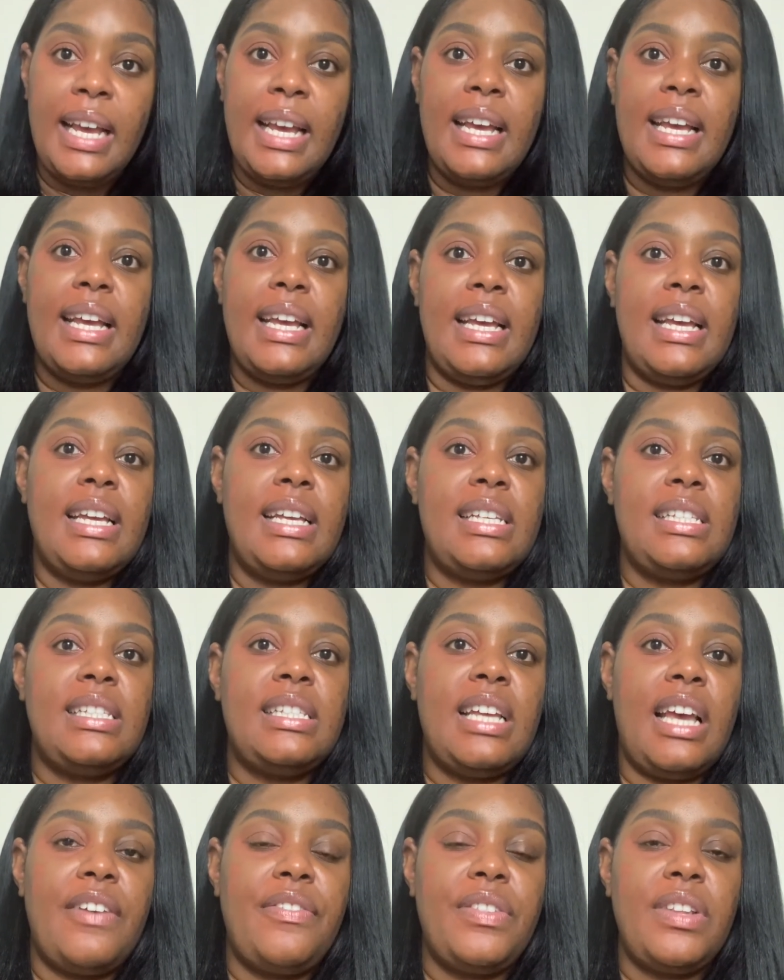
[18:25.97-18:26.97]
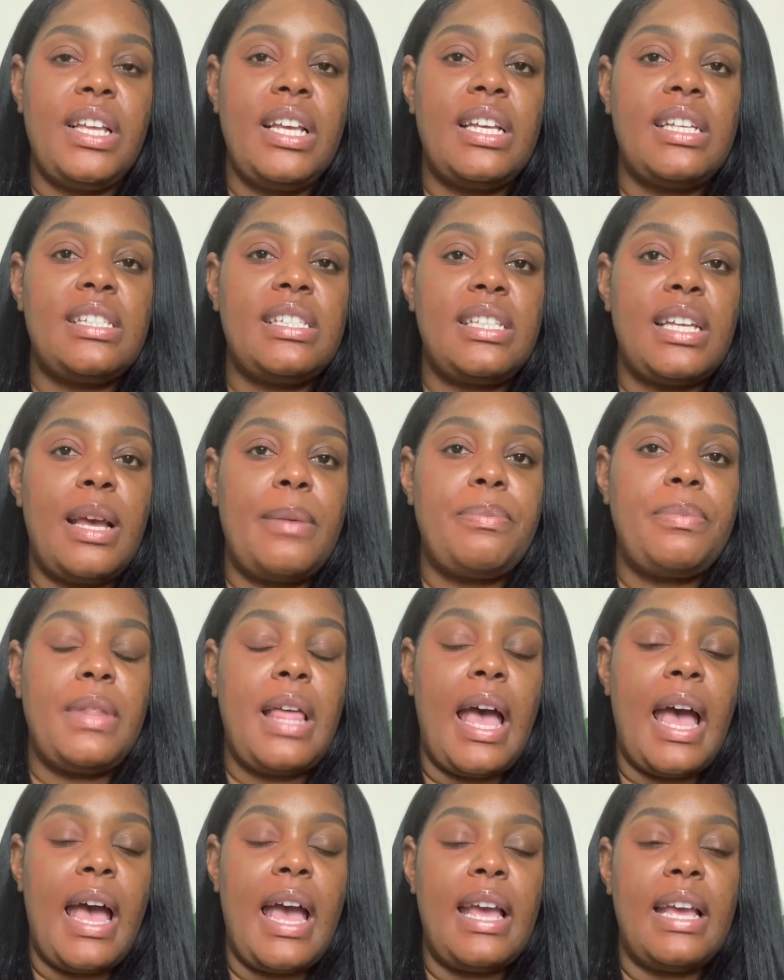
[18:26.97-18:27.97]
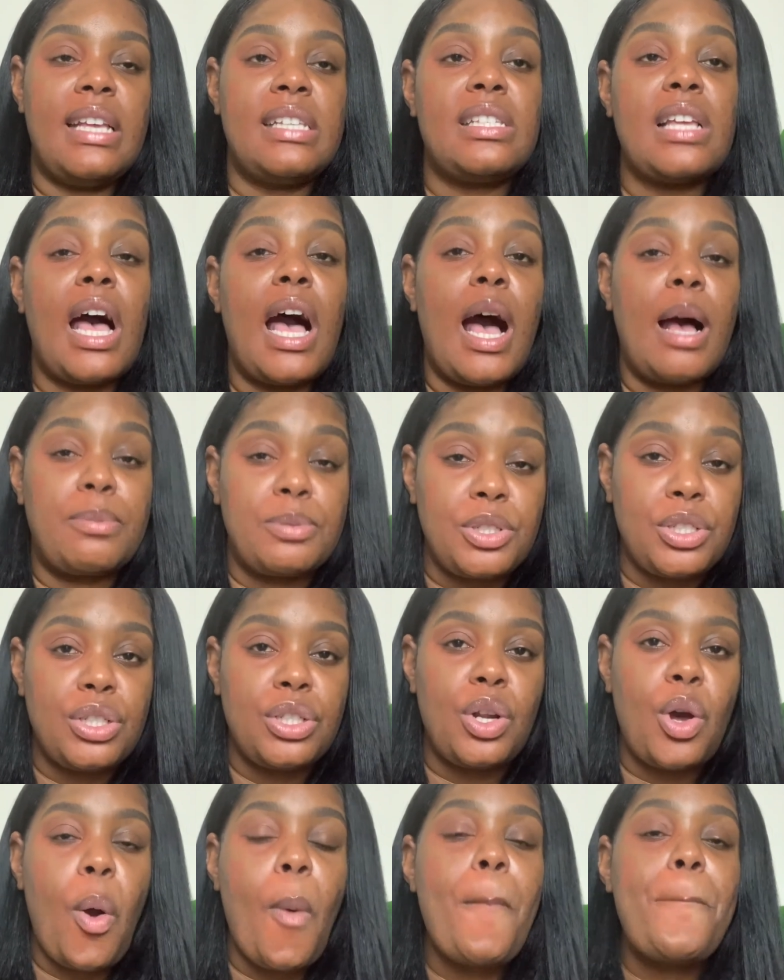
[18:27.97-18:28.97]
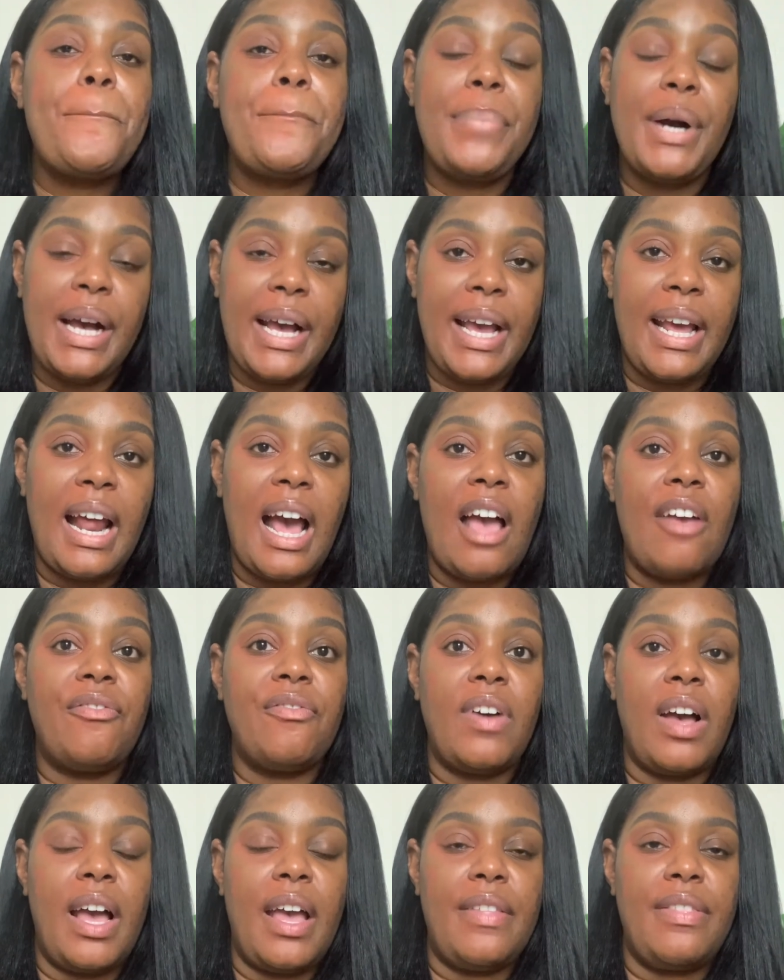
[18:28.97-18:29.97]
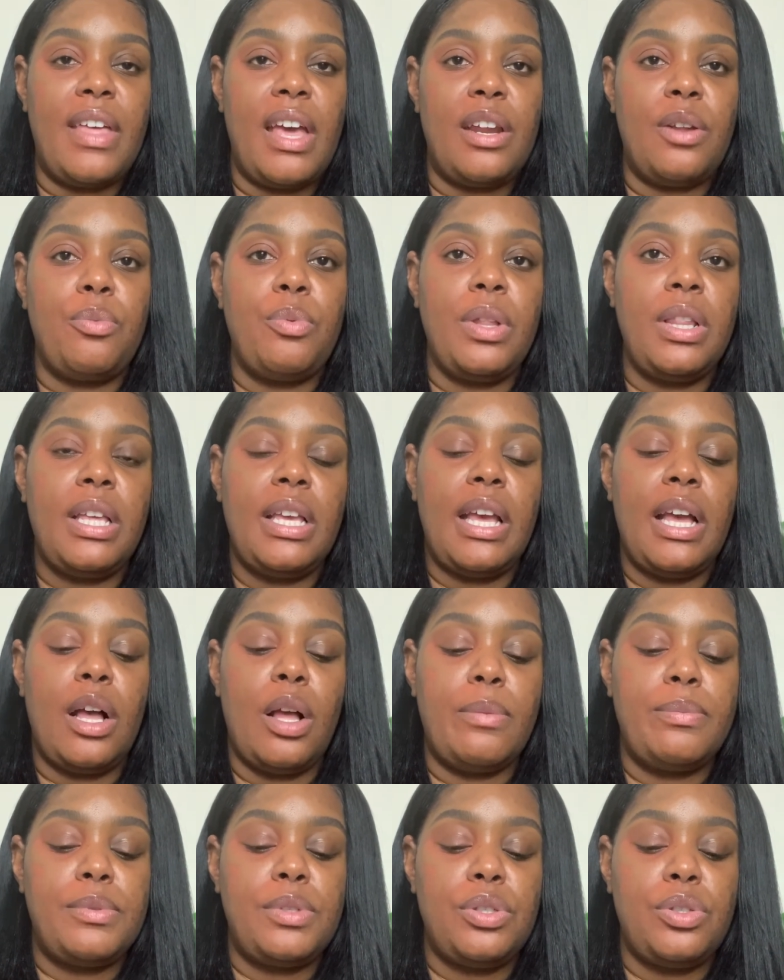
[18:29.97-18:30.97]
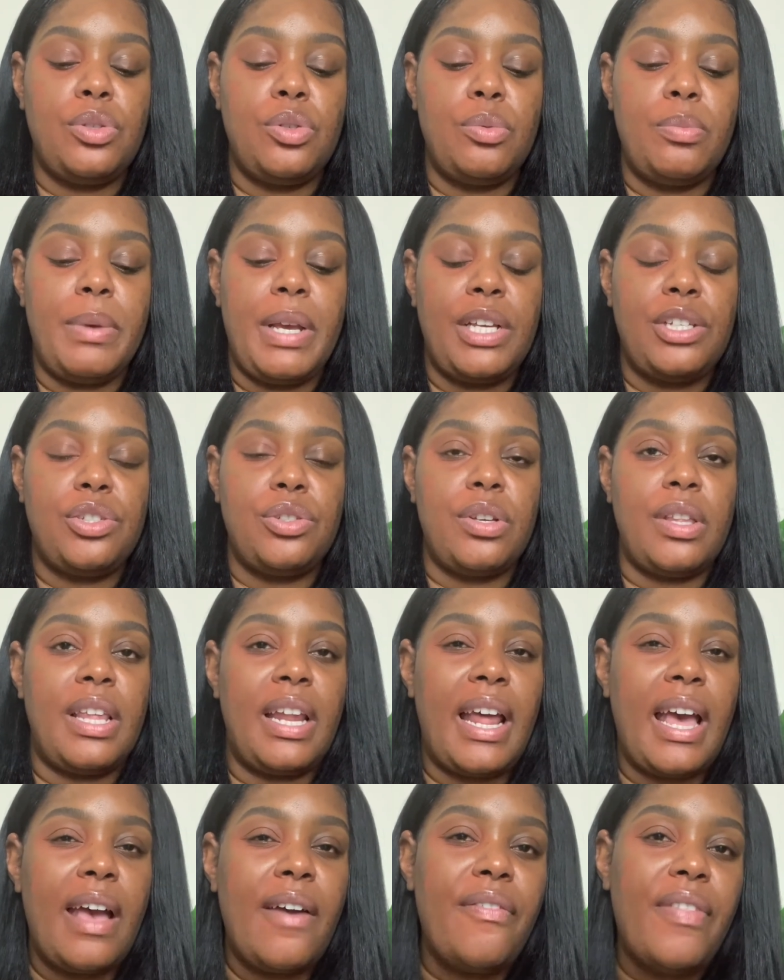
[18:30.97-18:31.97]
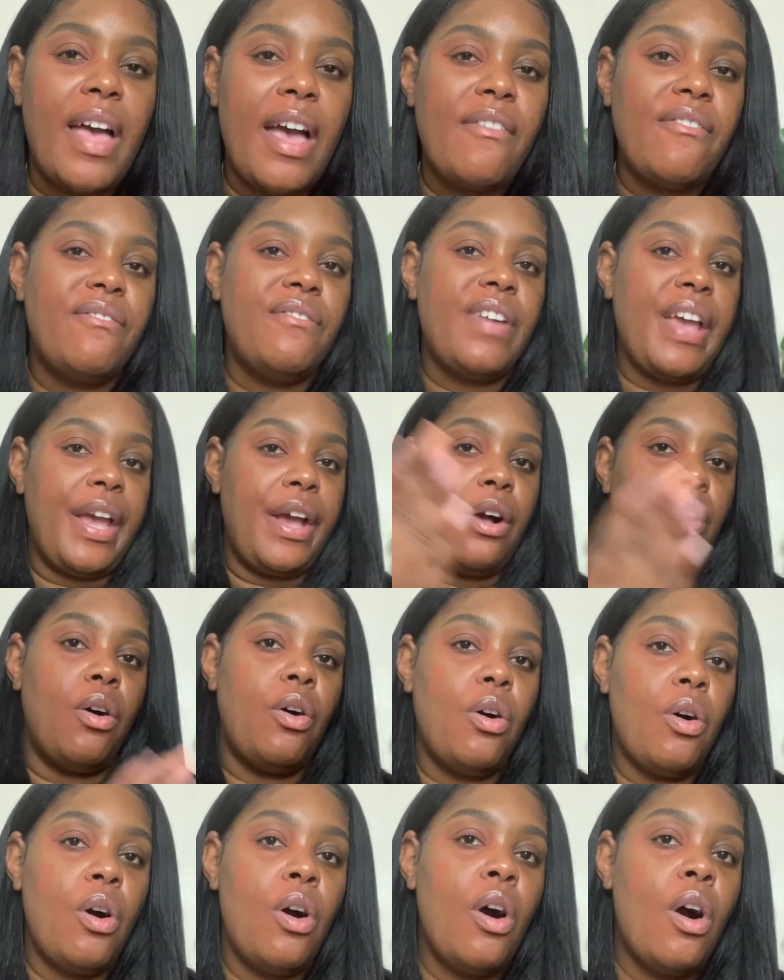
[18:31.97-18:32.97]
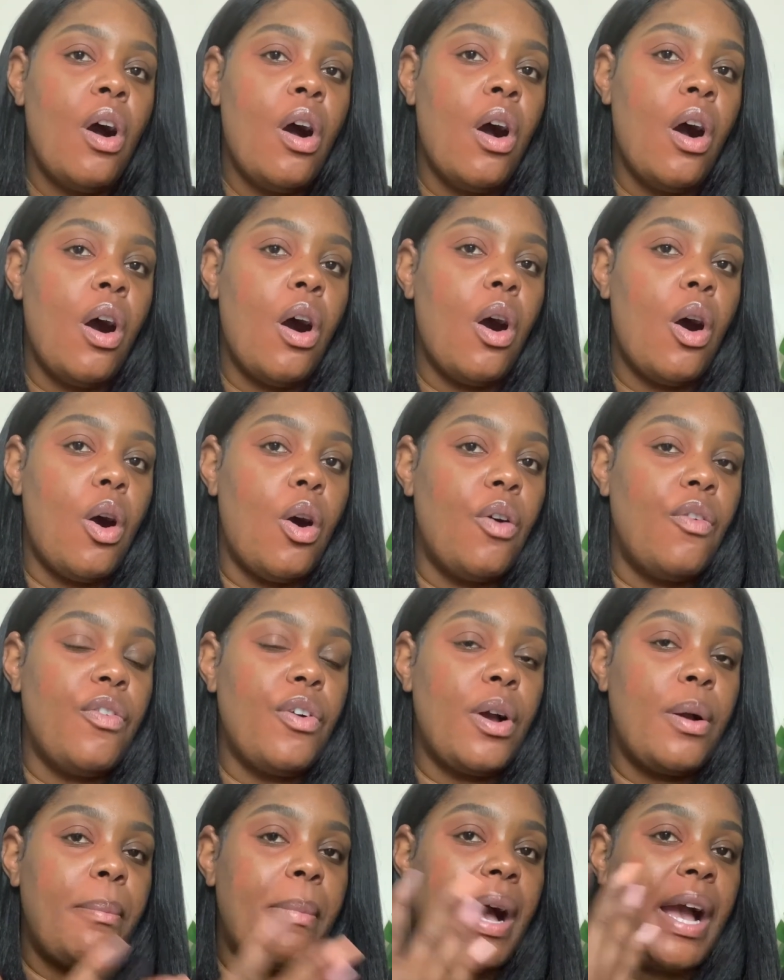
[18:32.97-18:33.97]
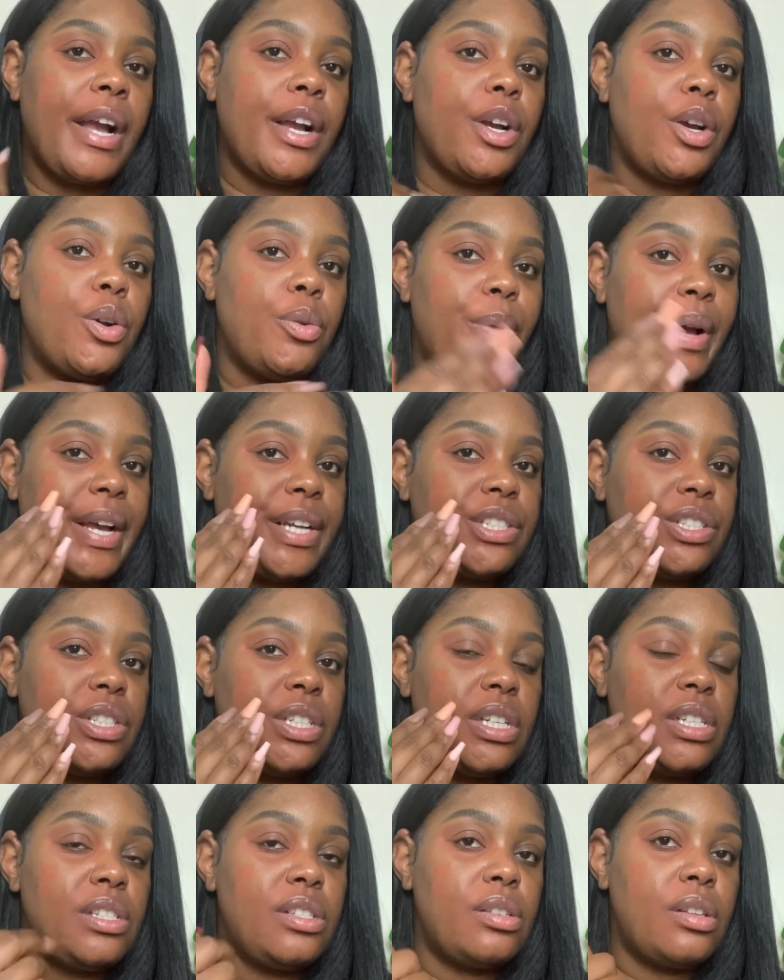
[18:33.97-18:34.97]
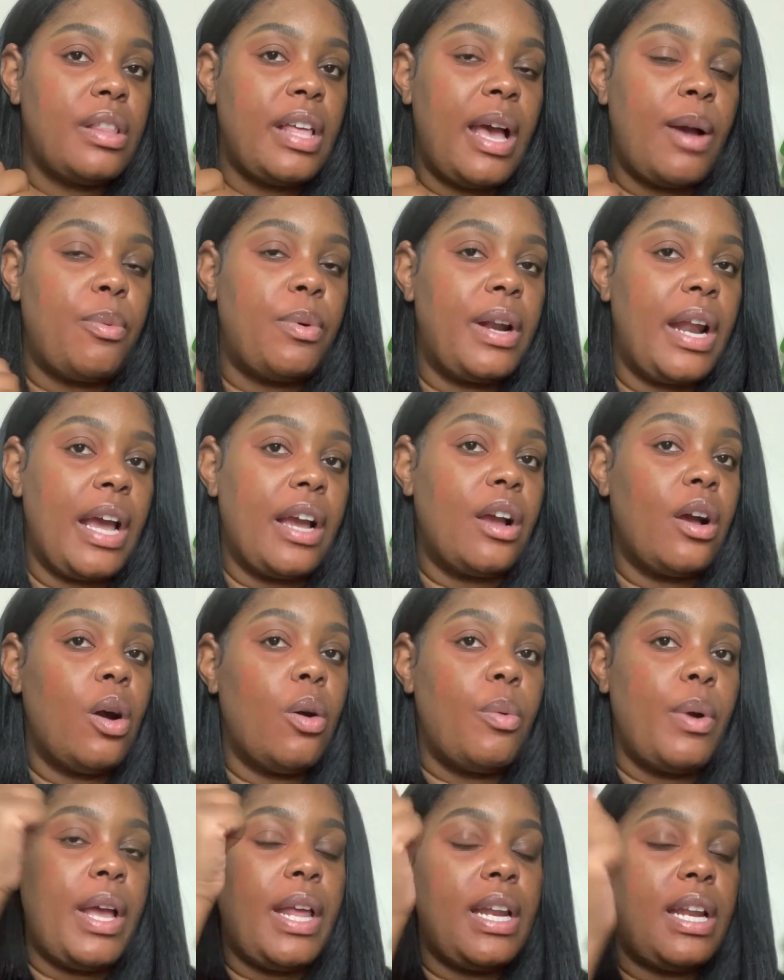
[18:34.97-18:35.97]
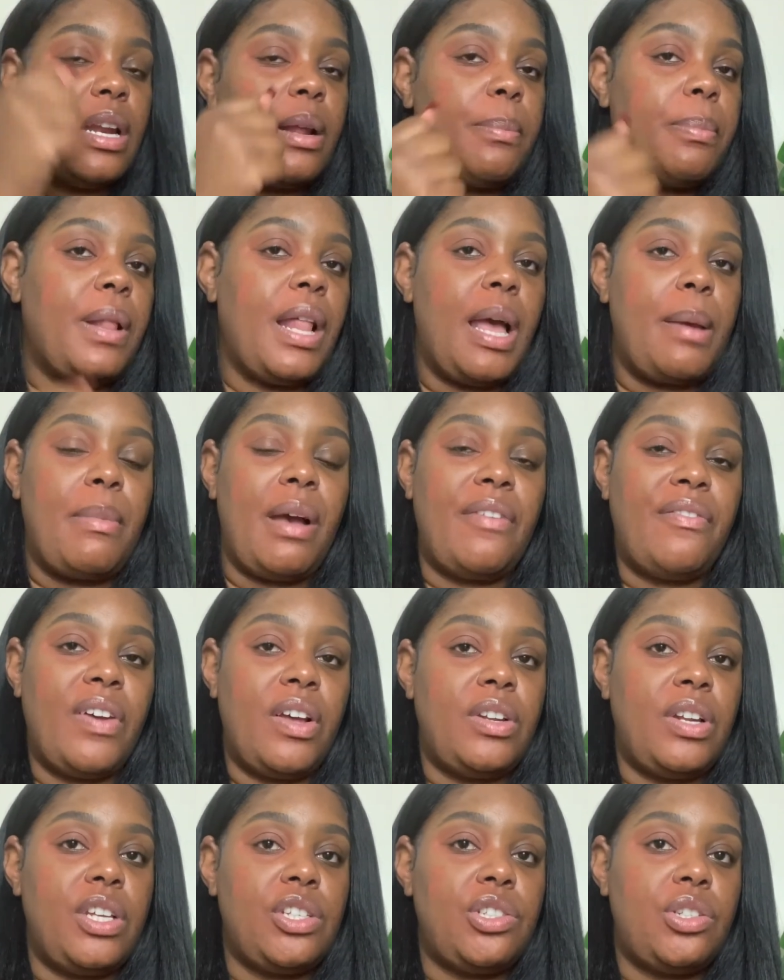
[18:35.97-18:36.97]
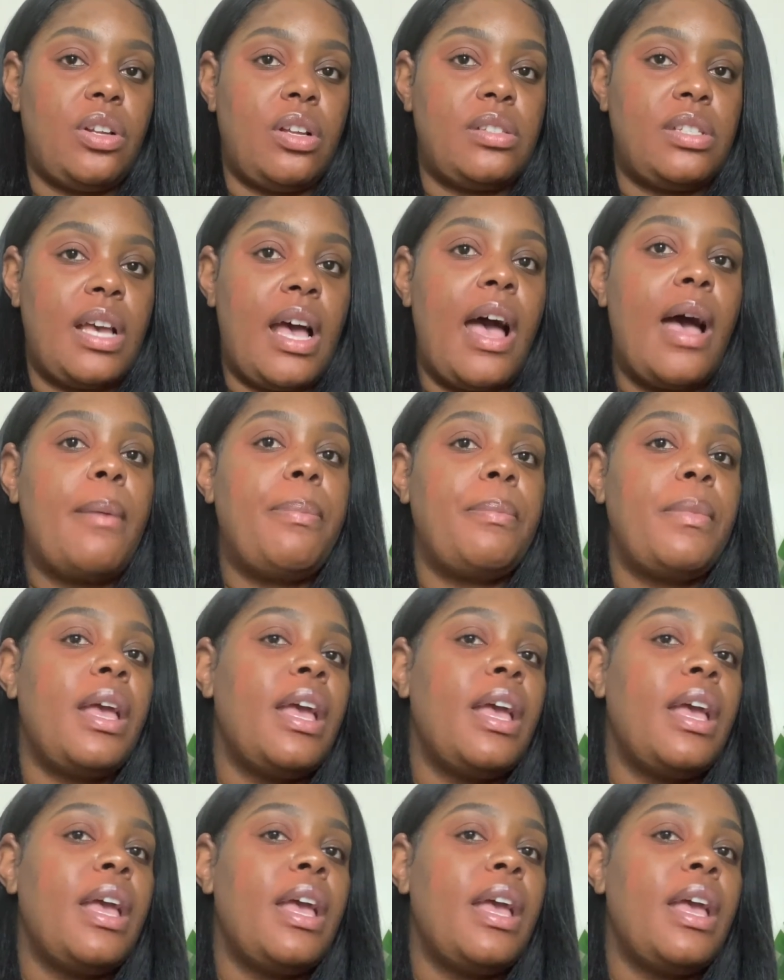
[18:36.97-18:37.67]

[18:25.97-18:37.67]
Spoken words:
is definitely a step that is optional, but I find that it really helps to make sure that I have that veil over my correction so that when I go in and apply my foundation on top,